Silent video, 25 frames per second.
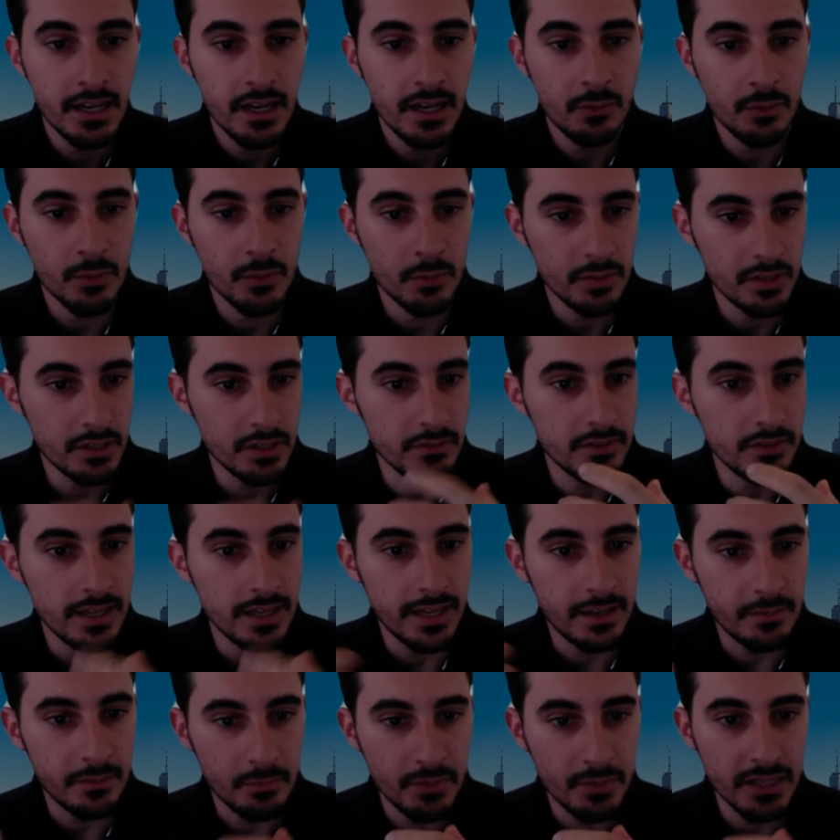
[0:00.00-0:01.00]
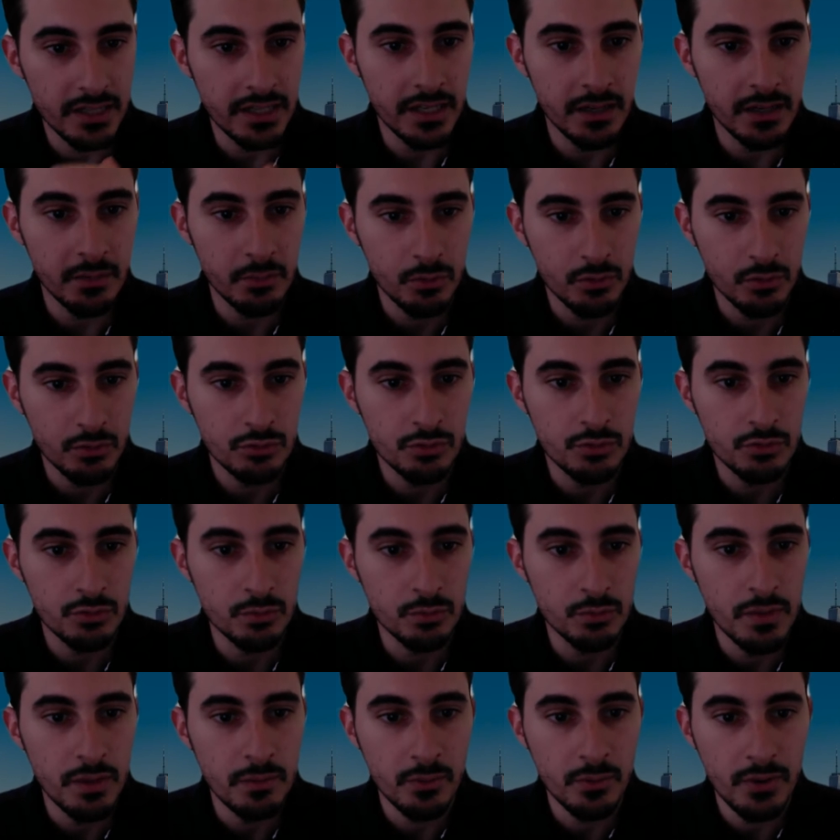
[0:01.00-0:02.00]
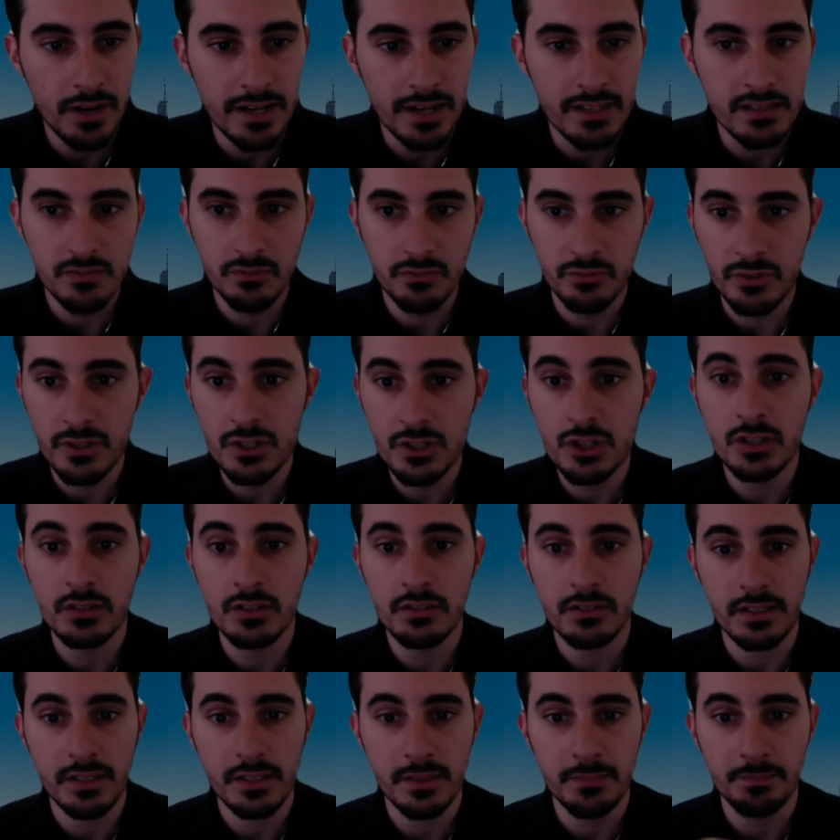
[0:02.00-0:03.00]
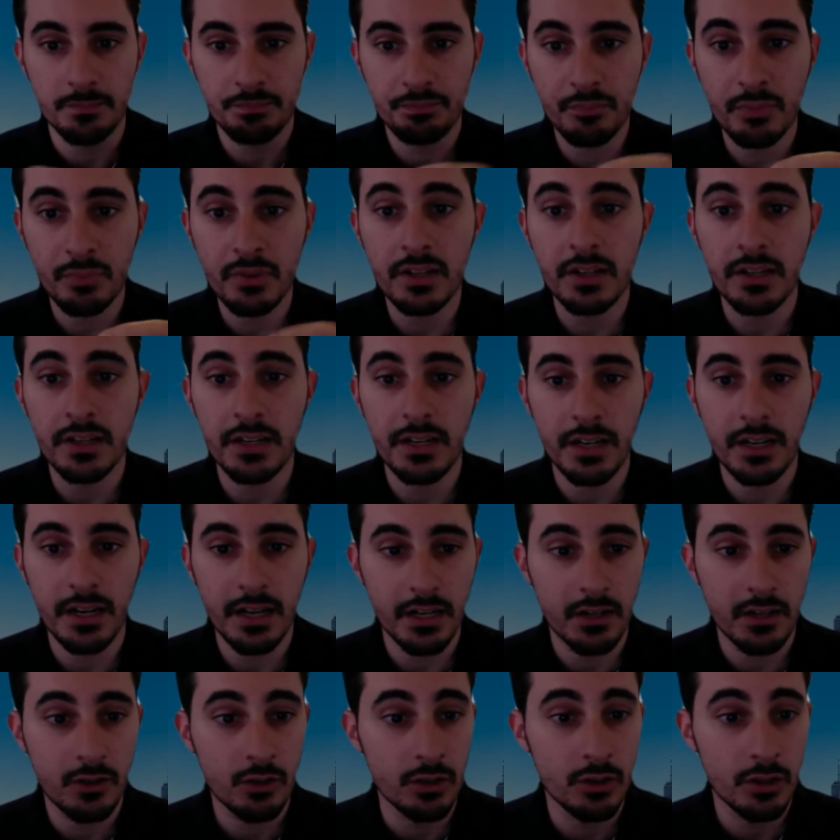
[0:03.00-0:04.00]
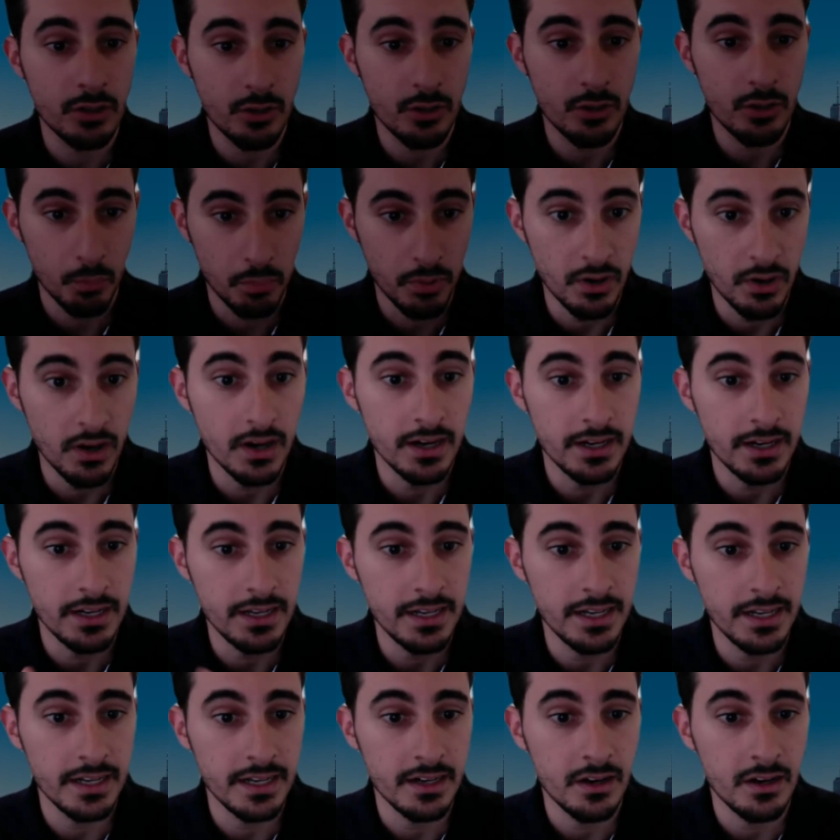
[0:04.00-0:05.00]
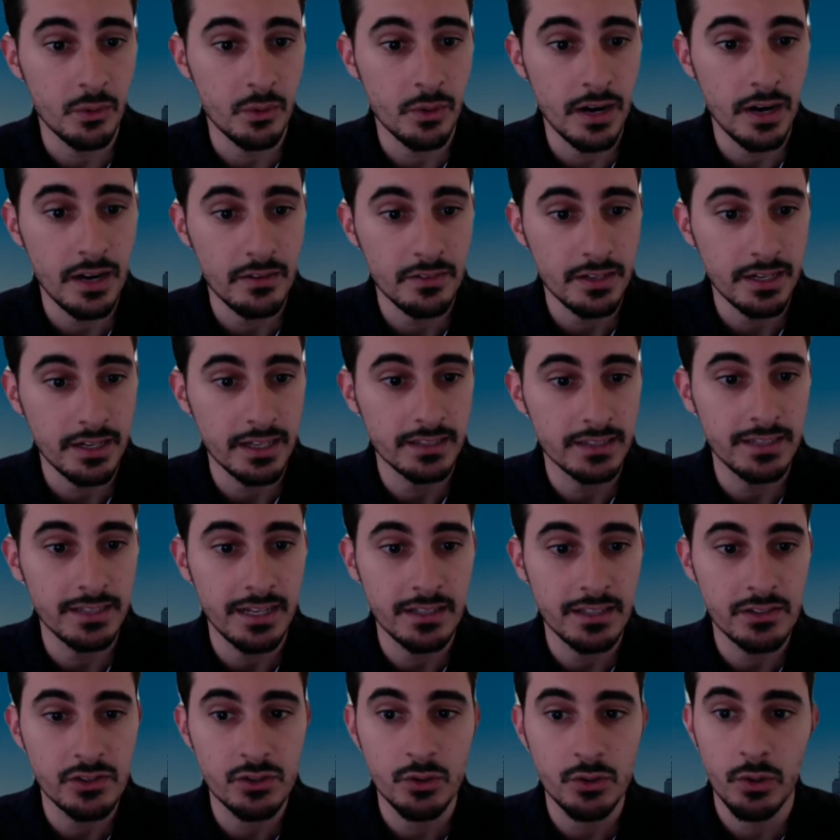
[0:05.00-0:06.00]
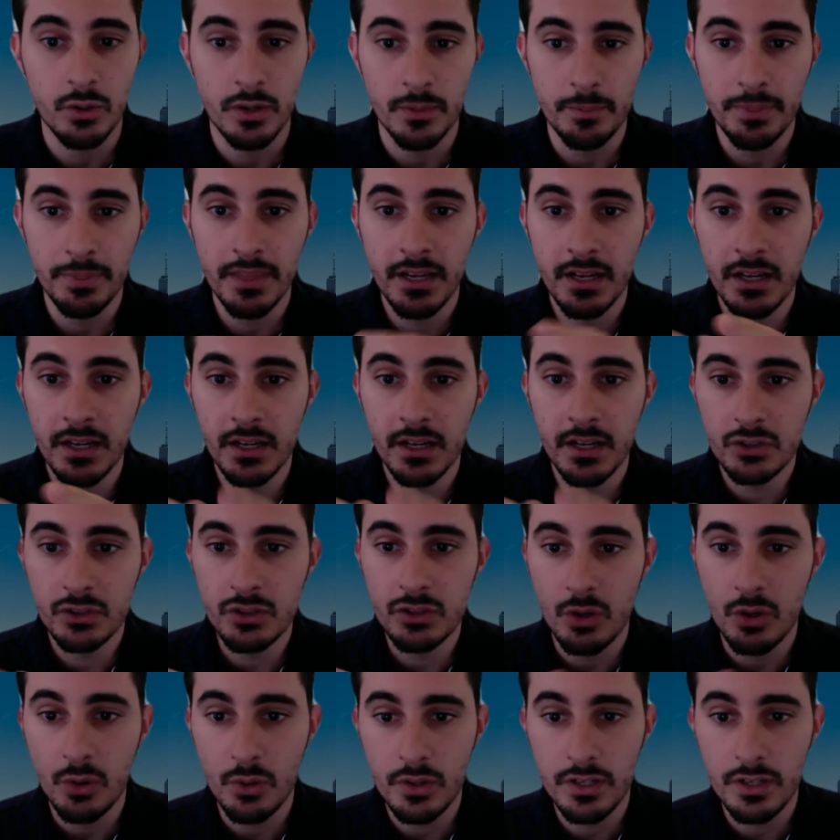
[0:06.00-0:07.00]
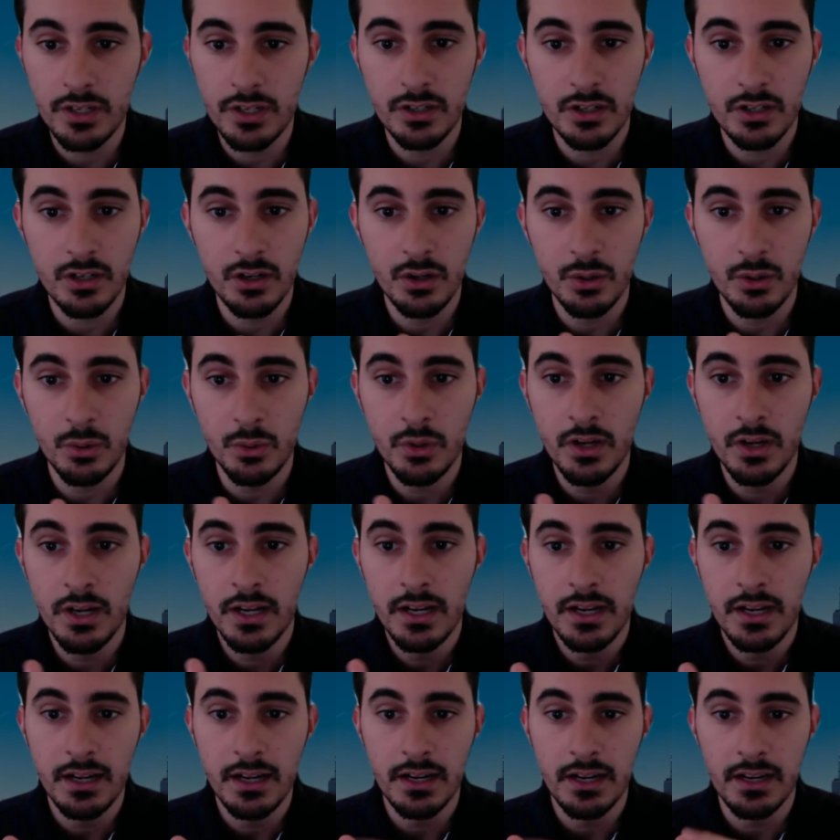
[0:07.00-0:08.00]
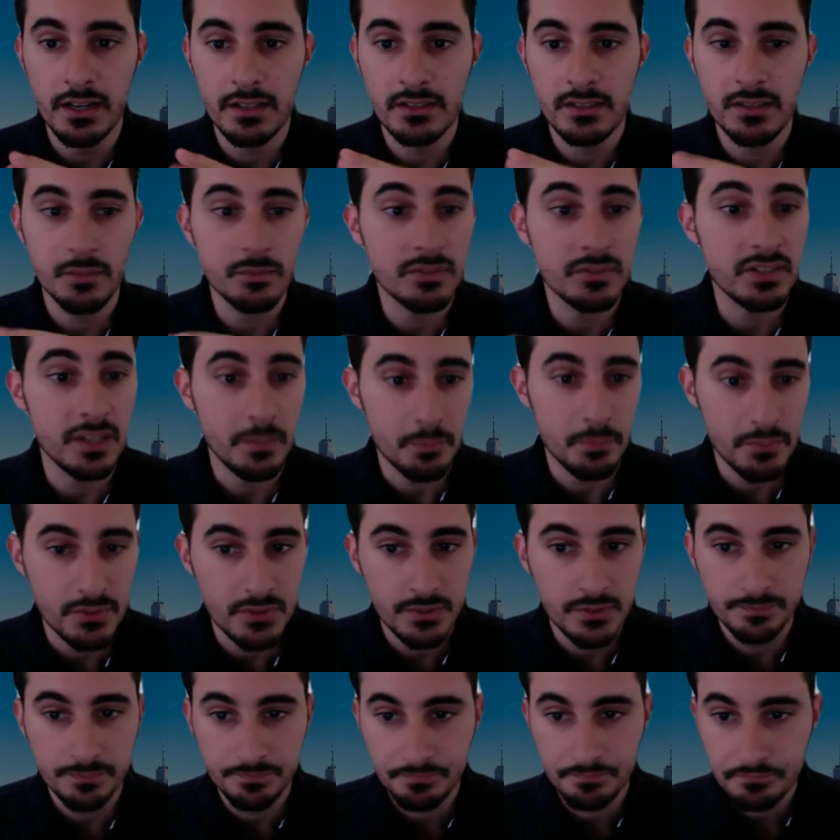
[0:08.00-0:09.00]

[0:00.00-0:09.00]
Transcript: We believe that being able to memorize efficiently played a critical part in arriving at that score. So here go some tips.